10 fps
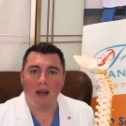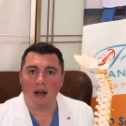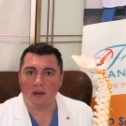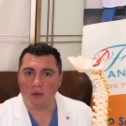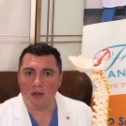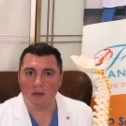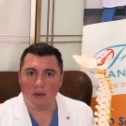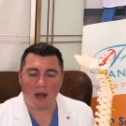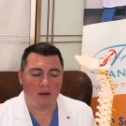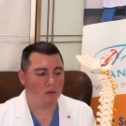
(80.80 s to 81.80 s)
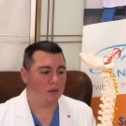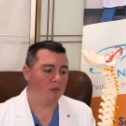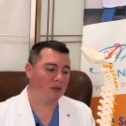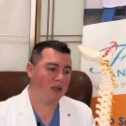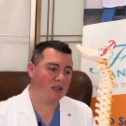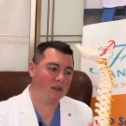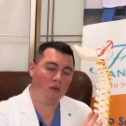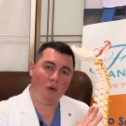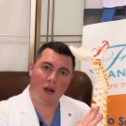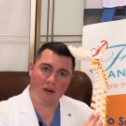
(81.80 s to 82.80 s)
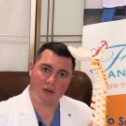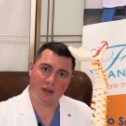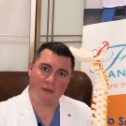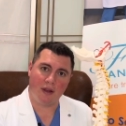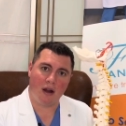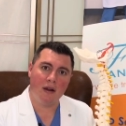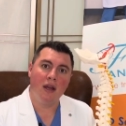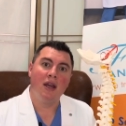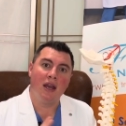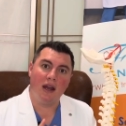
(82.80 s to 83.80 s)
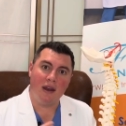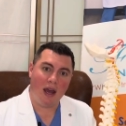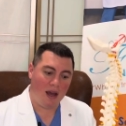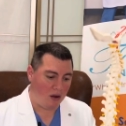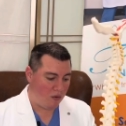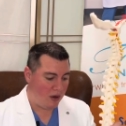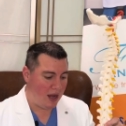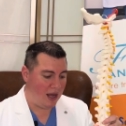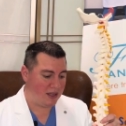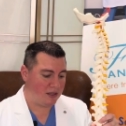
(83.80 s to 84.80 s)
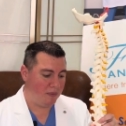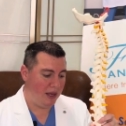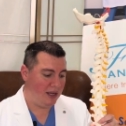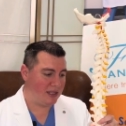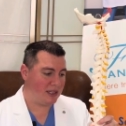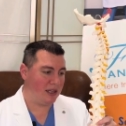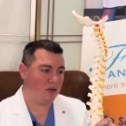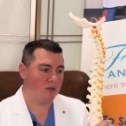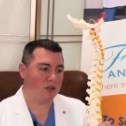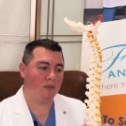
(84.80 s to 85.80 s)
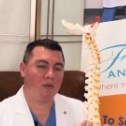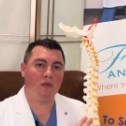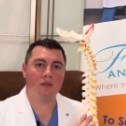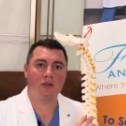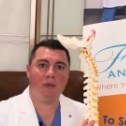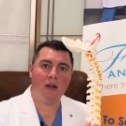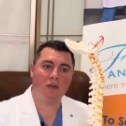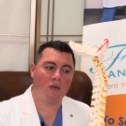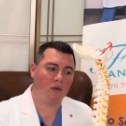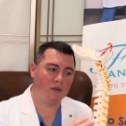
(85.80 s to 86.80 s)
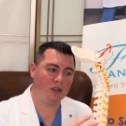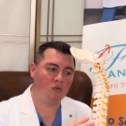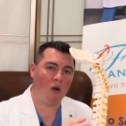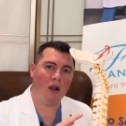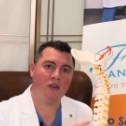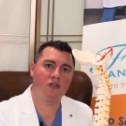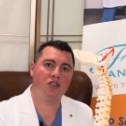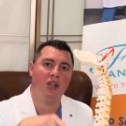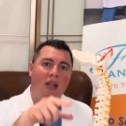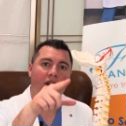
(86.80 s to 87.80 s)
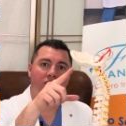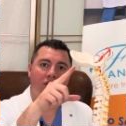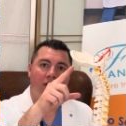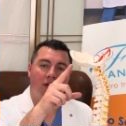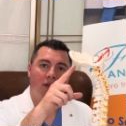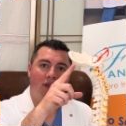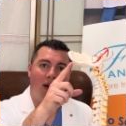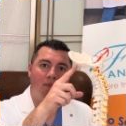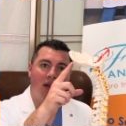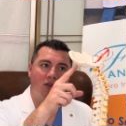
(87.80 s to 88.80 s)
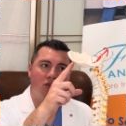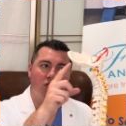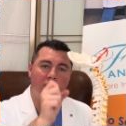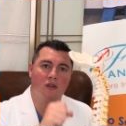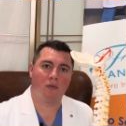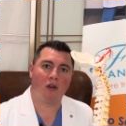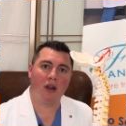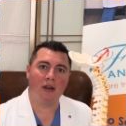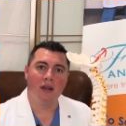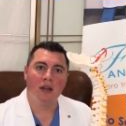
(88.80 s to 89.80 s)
How do we do that? We put these little wires in there, and now as the pain signals up through the spinal cord, these wires change that message to your brain.